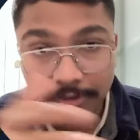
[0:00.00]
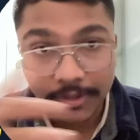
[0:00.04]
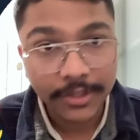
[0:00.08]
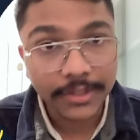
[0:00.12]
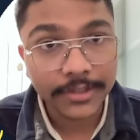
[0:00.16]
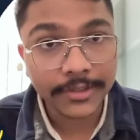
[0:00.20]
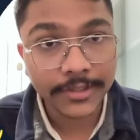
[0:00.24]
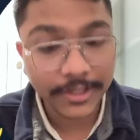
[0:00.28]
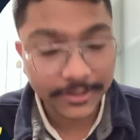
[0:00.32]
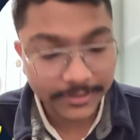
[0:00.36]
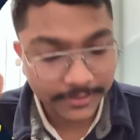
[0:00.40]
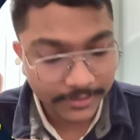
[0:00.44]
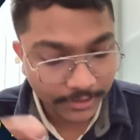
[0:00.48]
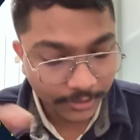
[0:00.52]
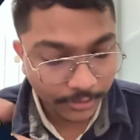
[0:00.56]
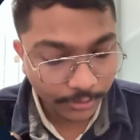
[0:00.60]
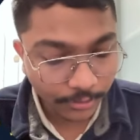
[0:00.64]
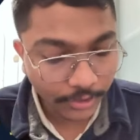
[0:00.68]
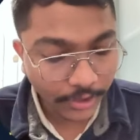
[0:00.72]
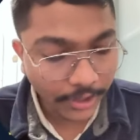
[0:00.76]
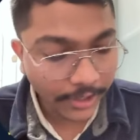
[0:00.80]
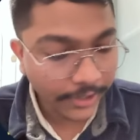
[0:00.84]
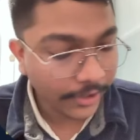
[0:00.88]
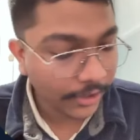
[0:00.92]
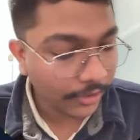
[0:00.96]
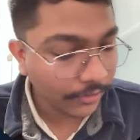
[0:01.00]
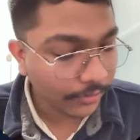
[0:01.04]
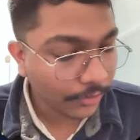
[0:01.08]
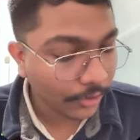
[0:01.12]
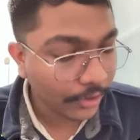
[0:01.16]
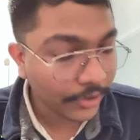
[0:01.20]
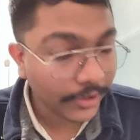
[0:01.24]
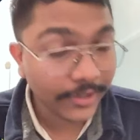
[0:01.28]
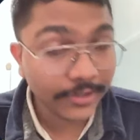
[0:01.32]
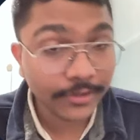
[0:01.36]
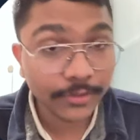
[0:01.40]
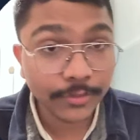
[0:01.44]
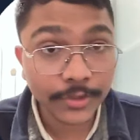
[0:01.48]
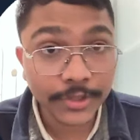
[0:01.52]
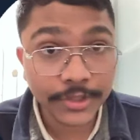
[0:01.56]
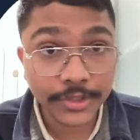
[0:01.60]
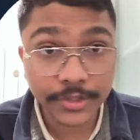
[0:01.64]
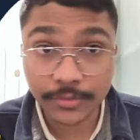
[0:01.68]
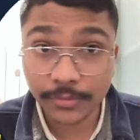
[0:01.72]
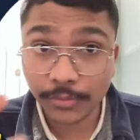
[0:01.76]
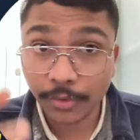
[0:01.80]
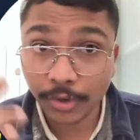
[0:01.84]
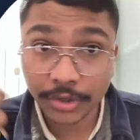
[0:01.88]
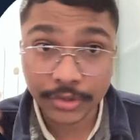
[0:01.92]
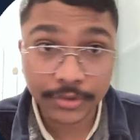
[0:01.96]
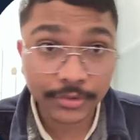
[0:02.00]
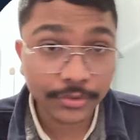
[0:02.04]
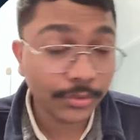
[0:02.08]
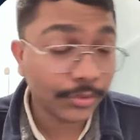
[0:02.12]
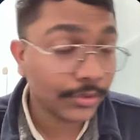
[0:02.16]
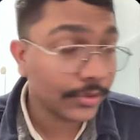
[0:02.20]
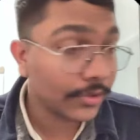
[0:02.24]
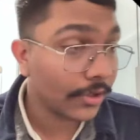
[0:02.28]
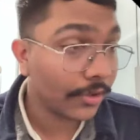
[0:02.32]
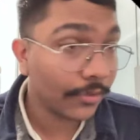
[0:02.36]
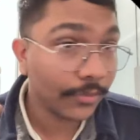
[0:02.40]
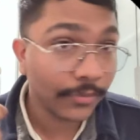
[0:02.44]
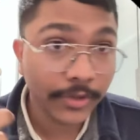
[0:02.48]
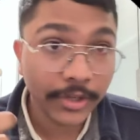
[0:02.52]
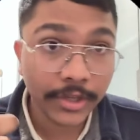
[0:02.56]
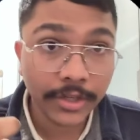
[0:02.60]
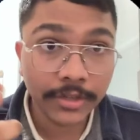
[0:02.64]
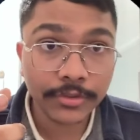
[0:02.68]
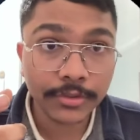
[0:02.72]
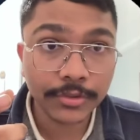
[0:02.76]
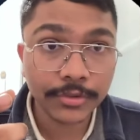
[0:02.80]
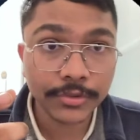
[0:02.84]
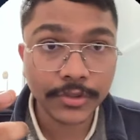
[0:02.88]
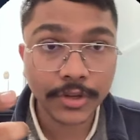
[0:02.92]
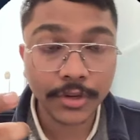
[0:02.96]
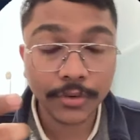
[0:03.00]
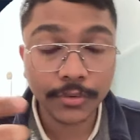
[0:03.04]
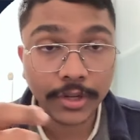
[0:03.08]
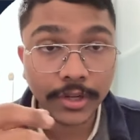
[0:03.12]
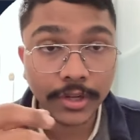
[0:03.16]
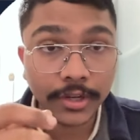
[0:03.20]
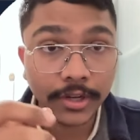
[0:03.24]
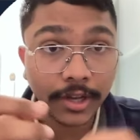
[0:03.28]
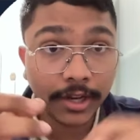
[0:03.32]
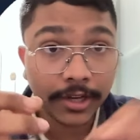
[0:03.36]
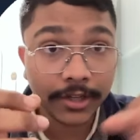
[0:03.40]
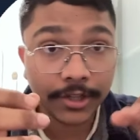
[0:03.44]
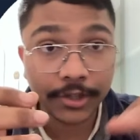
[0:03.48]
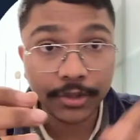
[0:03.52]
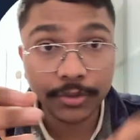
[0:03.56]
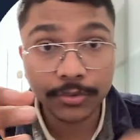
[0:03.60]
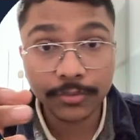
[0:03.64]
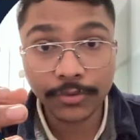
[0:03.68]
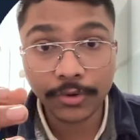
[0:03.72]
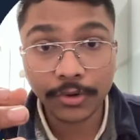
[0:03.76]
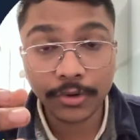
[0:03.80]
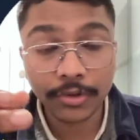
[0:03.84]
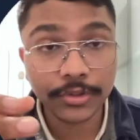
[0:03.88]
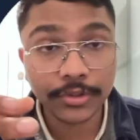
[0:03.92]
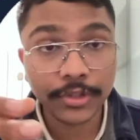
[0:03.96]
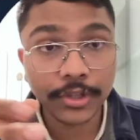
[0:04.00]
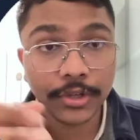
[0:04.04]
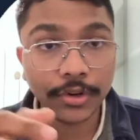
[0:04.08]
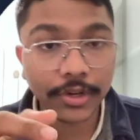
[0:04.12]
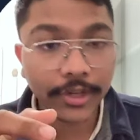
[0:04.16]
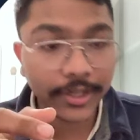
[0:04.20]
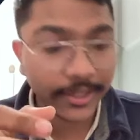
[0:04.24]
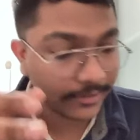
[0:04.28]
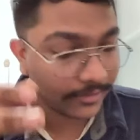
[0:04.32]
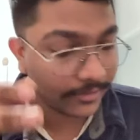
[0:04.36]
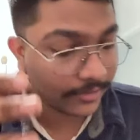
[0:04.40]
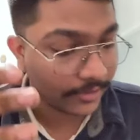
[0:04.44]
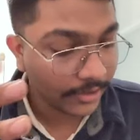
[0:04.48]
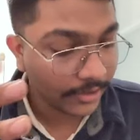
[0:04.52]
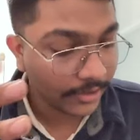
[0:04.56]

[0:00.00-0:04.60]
That's the whole idea of context switching. What goes wrong, where goes wrong, and I need to follow the context.